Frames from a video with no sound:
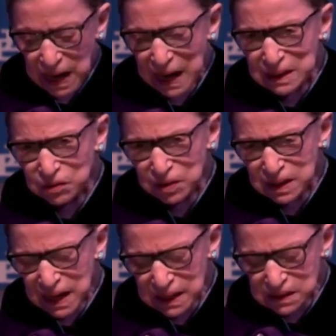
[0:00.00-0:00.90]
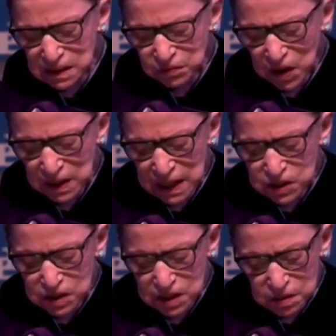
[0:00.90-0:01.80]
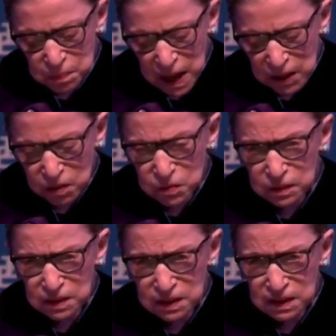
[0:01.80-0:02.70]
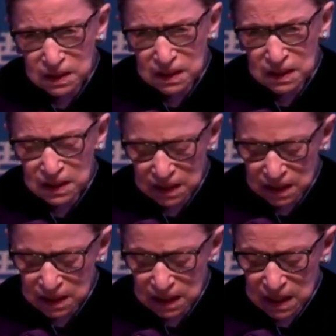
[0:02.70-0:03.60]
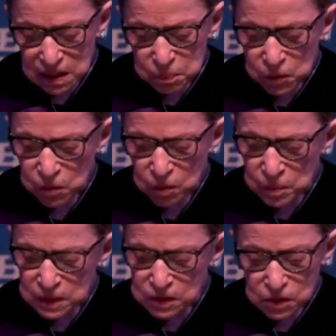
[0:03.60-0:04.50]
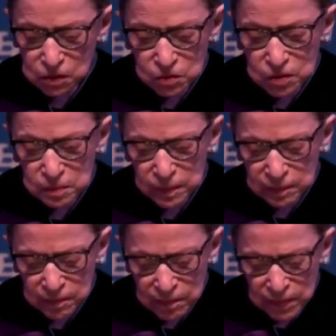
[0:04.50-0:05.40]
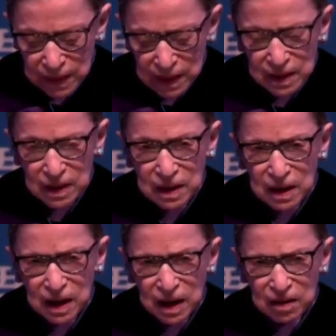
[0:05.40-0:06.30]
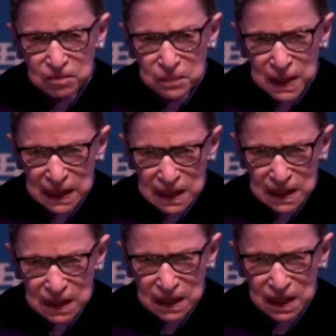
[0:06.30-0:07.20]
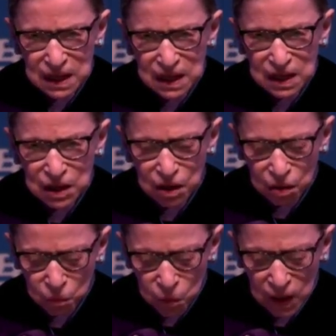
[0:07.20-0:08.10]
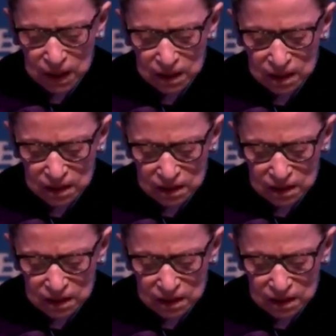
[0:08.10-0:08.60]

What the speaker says: I thought next of our nation's motto, "E pluribus unum," of many, one.